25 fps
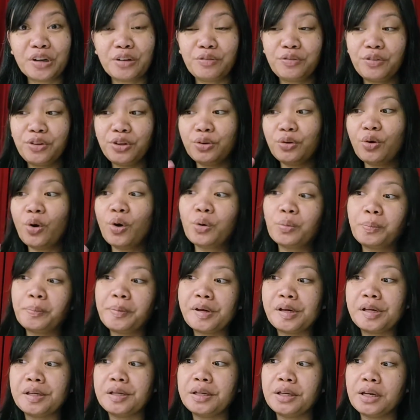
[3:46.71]
If you
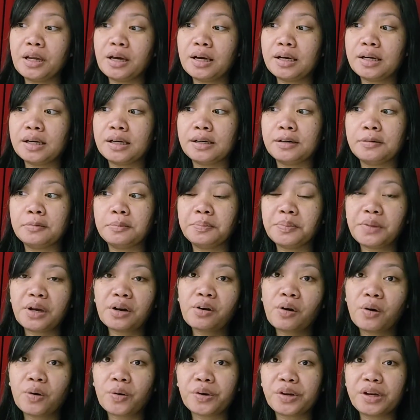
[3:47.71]
open a
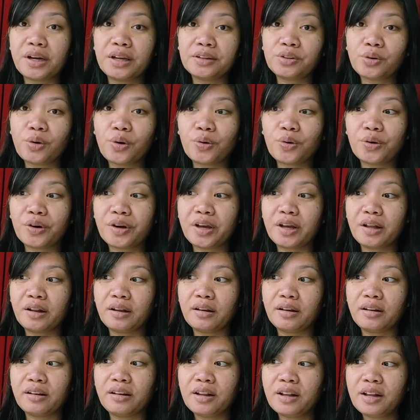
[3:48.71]
coconut
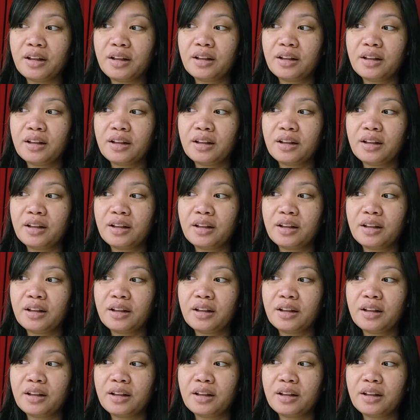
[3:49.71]
oil